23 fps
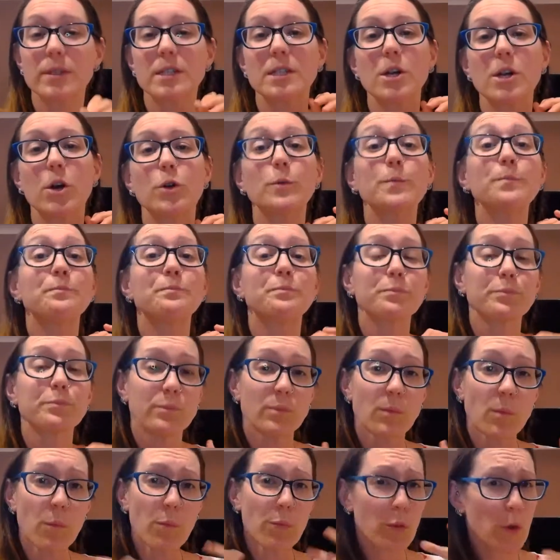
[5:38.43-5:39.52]
So
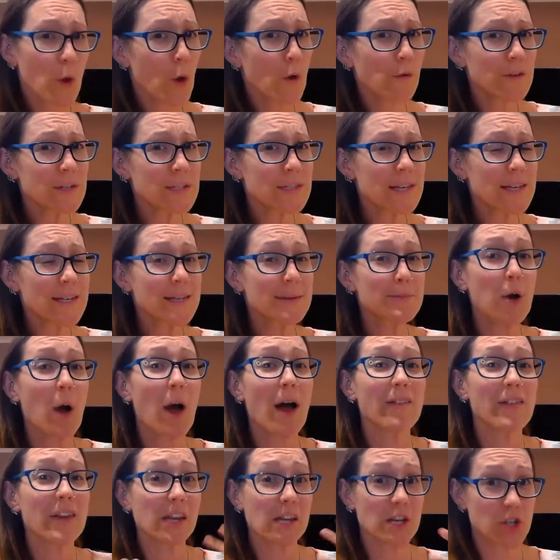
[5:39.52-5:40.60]
obviously, because I'm not
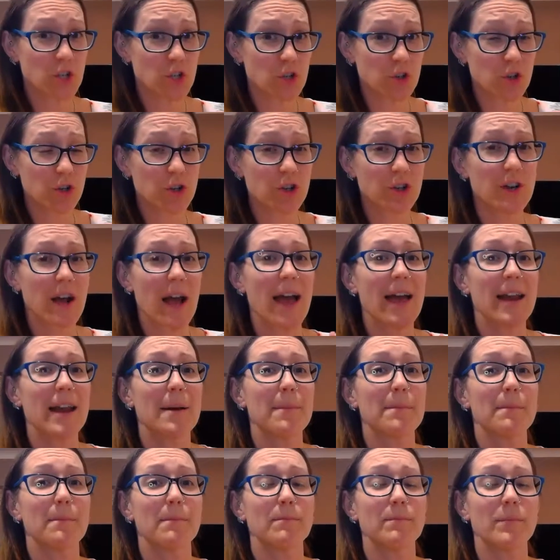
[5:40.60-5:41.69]
having any sugar and
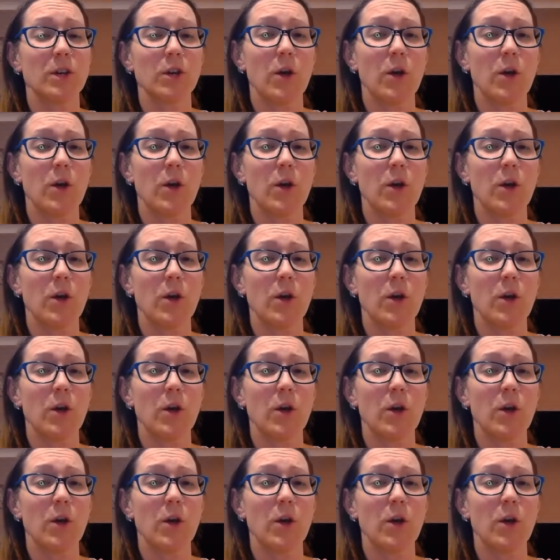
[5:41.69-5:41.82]
I'm